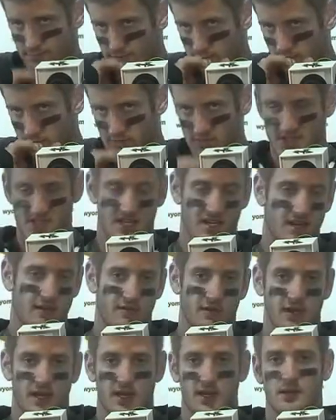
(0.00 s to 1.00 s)

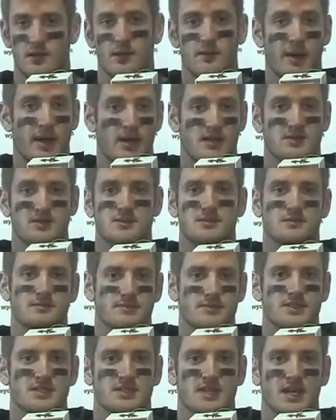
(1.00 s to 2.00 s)
significant amounts this
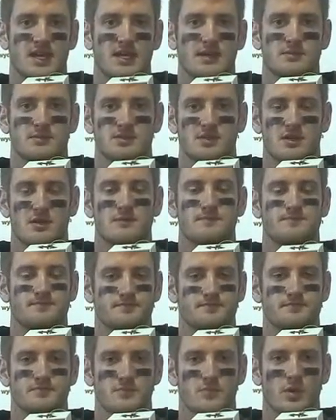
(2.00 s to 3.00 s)
game. So,
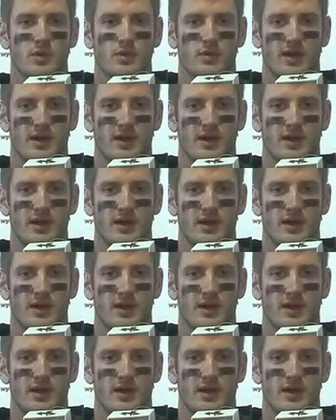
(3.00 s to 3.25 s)
they were ready.